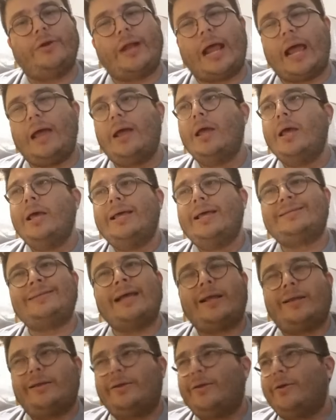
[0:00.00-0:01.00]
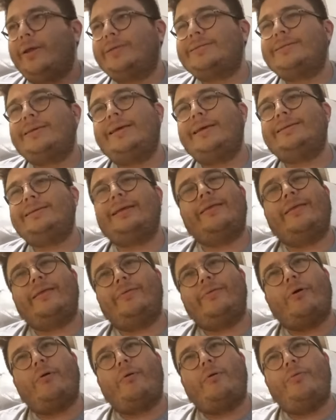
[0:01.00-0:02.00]

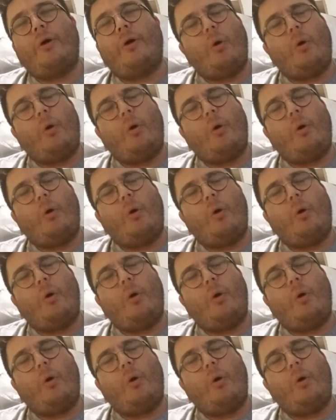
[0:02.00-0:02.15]
The